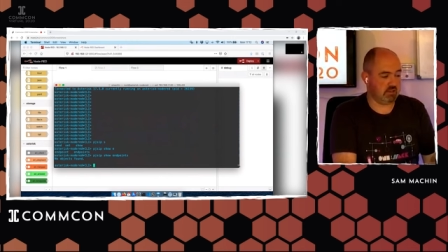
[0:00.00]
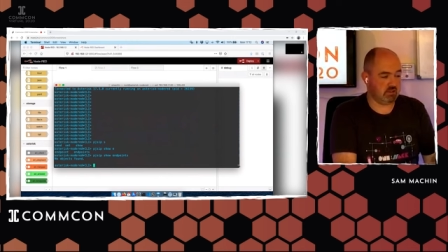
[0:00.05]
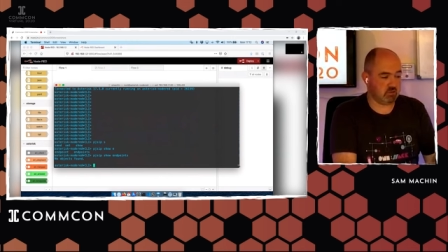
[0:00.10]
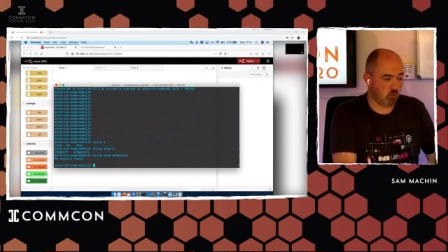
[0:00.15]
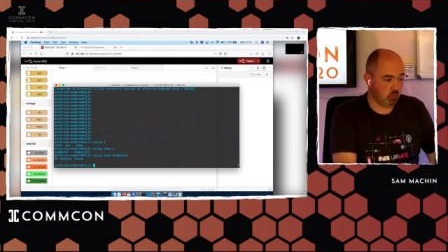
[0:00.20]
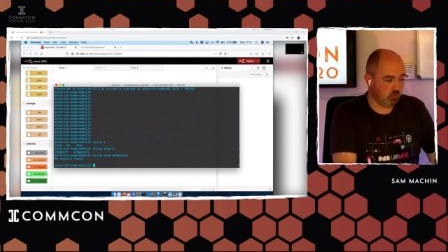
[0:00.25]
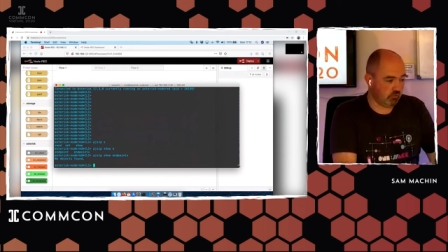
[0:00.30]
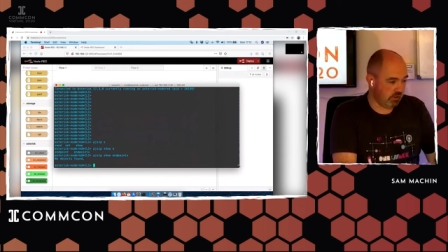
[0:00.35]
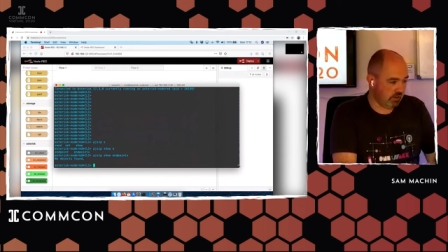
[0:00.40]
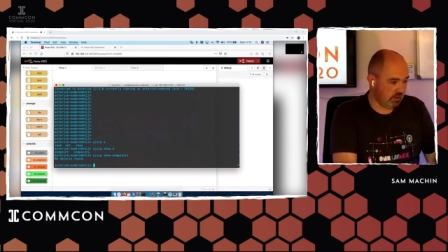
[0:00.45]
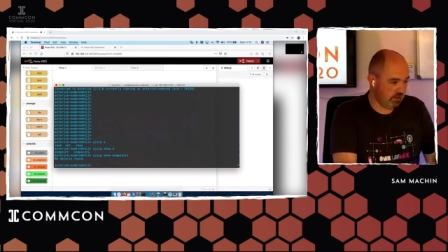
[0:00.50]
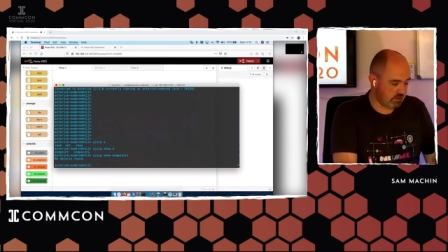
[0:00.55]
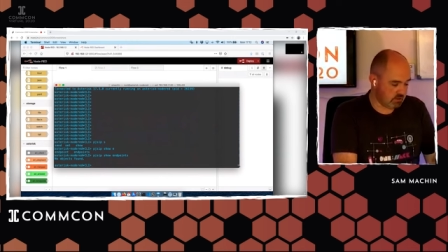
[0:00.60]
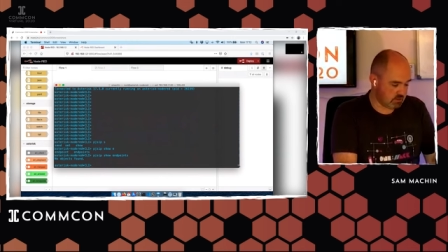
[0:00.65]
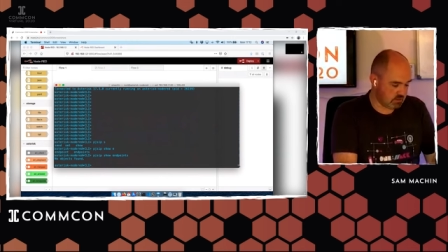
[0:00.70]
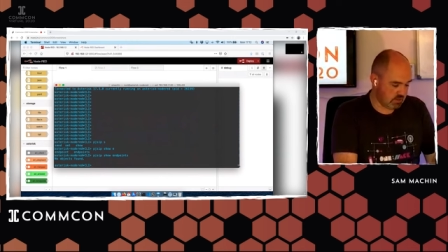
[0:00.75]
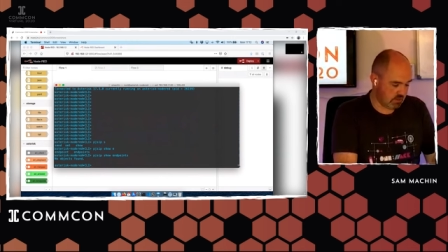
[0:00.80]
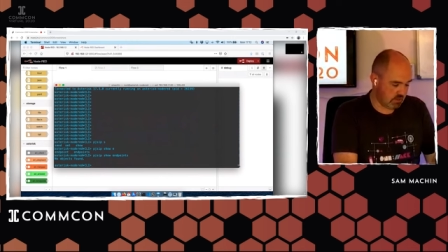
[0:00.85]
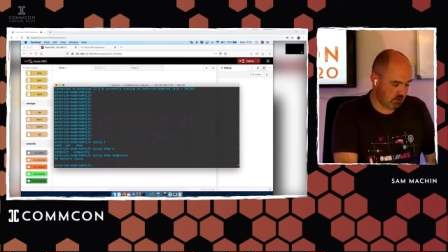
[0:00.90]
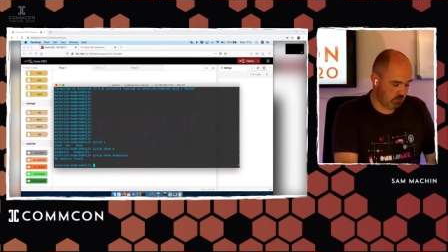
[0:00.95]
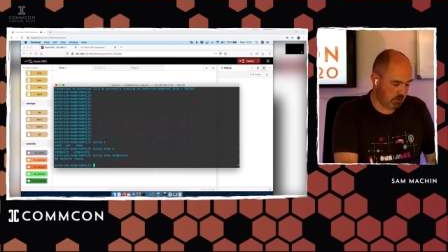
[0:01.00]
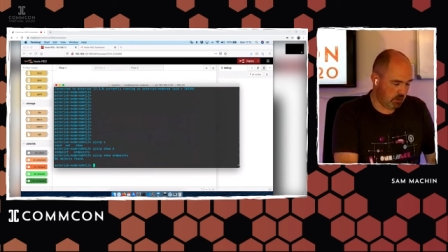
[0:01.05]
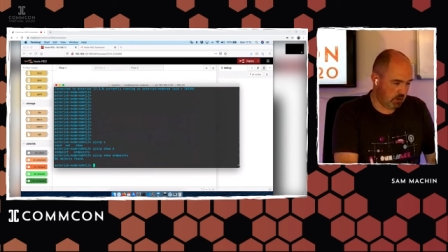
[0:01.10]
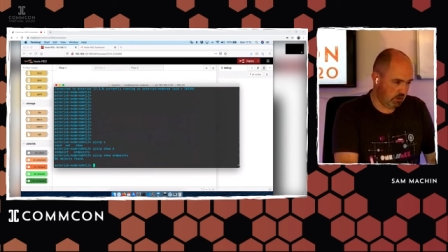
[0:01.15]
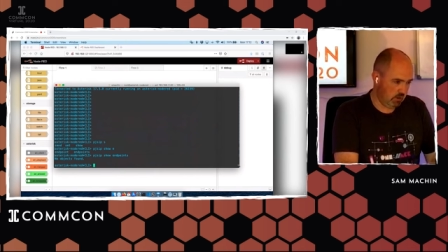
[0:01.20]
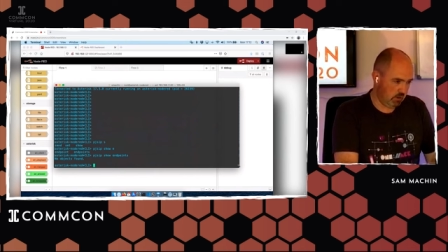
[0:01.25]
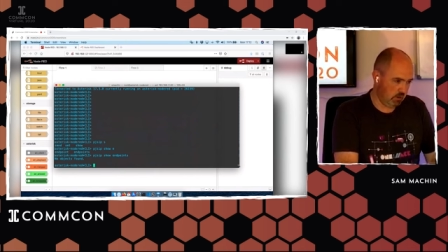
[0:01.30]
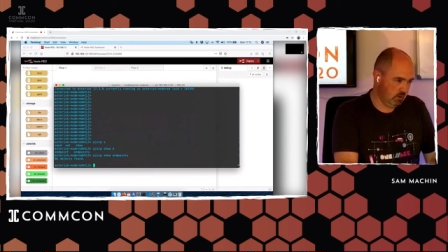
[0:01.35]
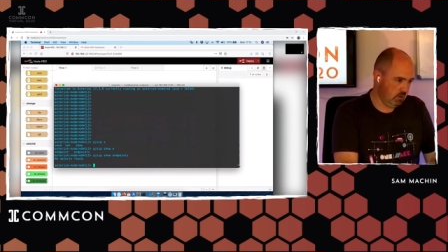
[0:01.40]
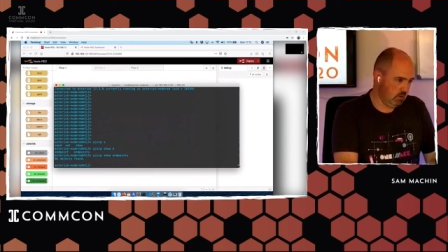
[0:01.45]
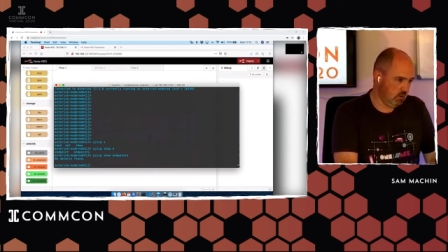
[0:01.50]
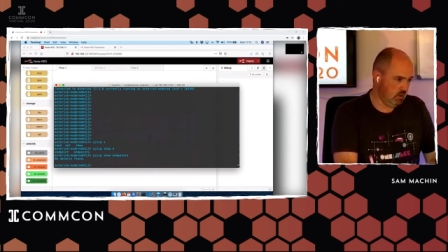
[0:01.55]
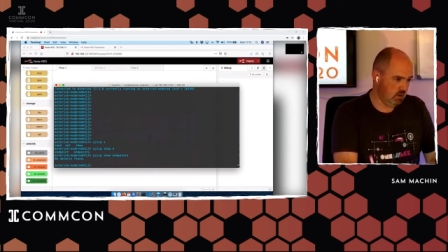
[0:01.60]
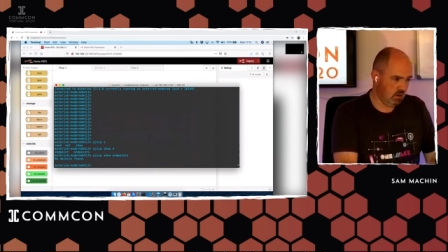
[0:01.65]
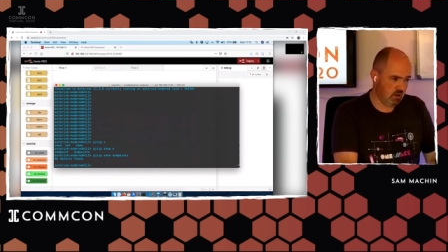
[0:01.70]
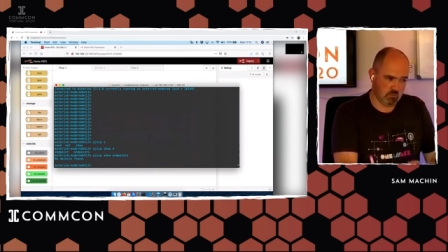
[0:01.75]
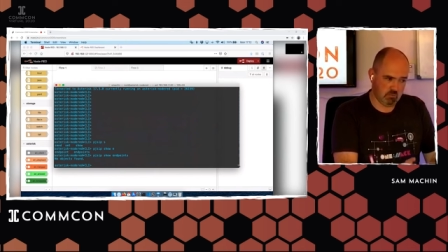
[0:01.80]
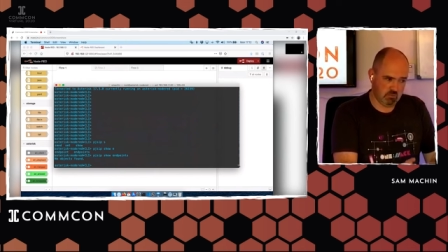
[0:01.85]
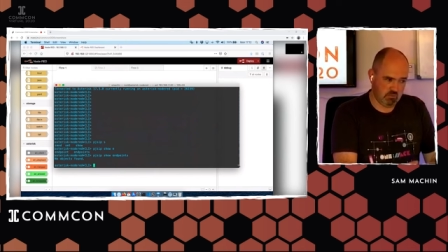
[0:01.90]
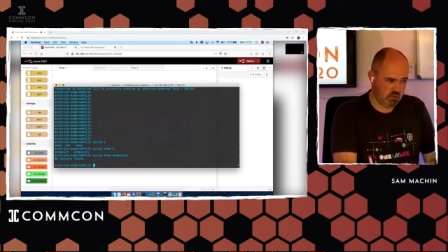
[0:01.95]
That's all really set up in here.
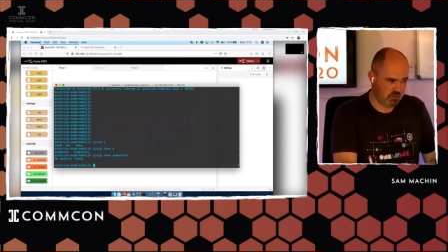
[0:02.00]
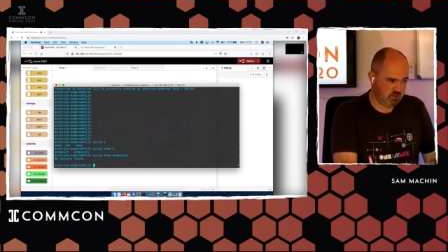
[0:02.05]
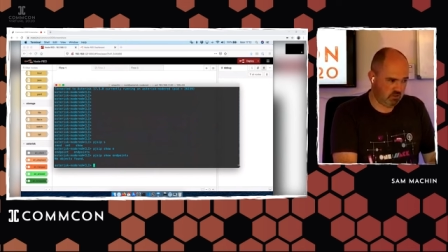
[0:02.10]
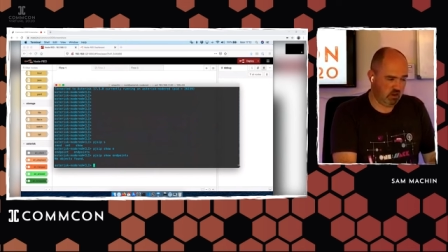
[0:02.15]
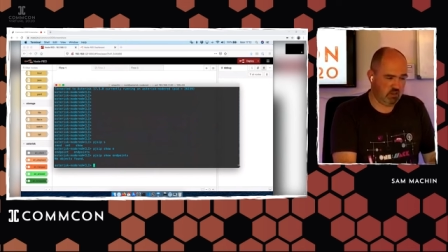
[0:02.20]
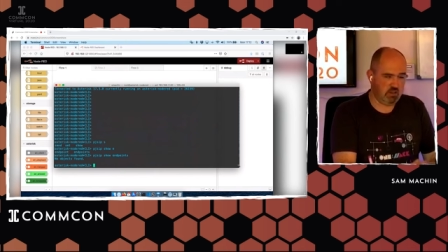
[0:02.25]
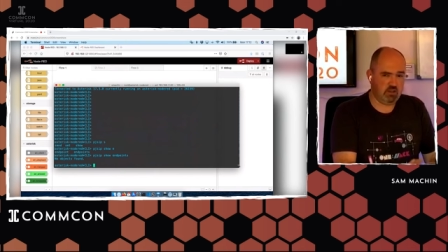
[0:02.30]
The